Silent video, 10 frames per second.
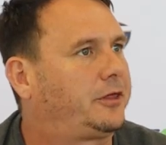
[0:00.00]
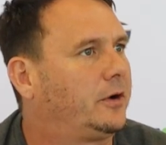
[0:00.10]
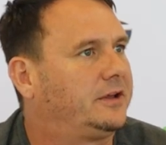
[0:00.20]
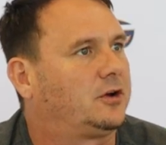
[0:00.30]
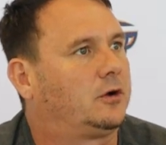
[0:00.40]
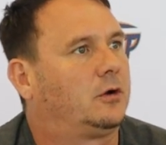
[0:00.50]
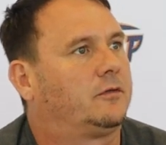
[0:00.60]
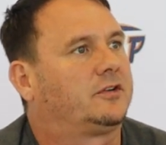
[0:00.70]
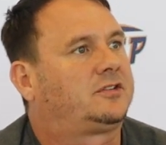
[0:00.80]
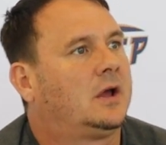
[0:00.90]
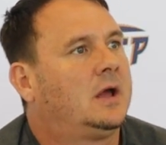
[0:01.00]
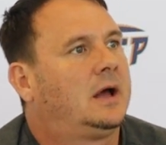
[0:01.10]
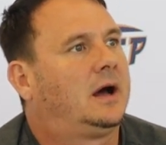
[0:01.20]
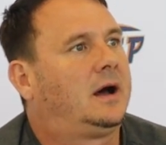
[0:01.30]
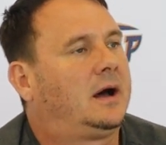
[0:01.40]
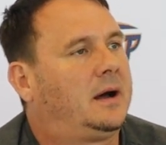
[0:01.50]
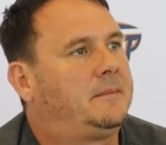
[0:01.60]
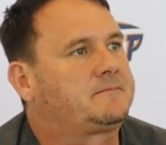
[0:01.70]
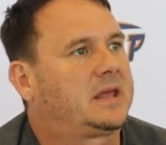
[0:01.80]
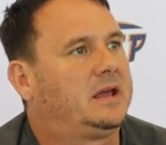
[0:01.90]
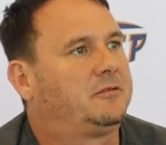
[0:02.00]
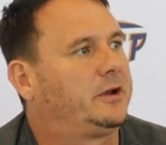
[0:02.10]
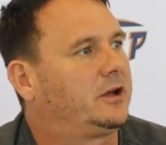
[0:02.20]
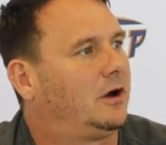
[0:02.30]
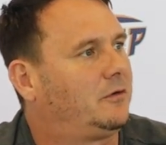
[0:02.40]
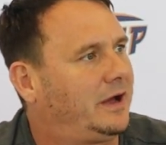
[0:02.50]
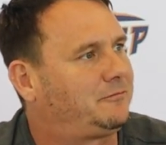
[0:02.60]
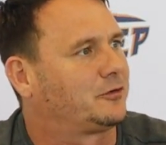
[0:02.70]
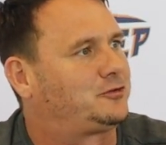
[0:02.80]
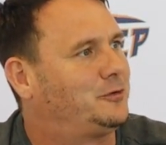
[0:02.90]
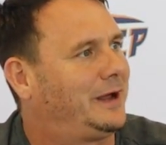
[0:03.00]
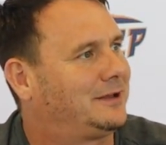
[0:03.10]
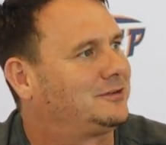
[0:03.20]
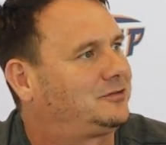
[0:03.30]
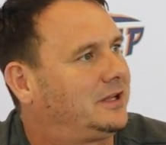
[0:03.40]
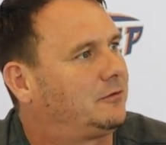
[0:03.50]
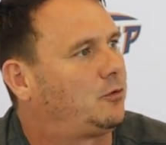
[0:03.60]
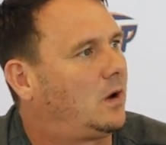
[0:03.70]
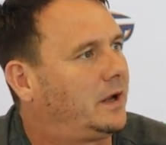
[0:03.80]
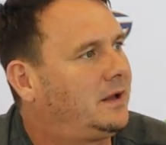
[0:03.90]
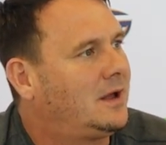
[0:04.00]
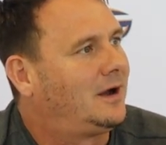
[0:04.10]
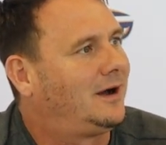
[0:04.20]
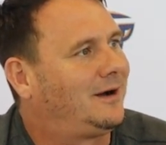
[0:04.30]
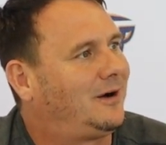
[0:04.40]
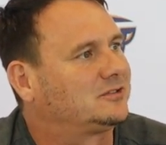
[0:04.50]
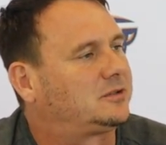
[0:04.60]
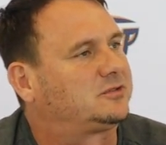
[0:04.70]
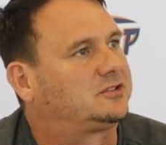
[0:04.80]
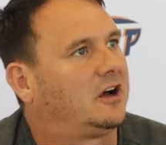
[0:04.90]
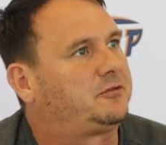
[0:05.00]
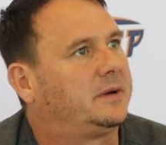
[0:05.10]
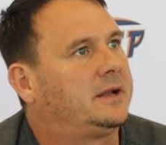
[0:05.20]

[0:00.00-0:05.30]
30 turnovers if we'd have gone for two hands instead of one on some stuff.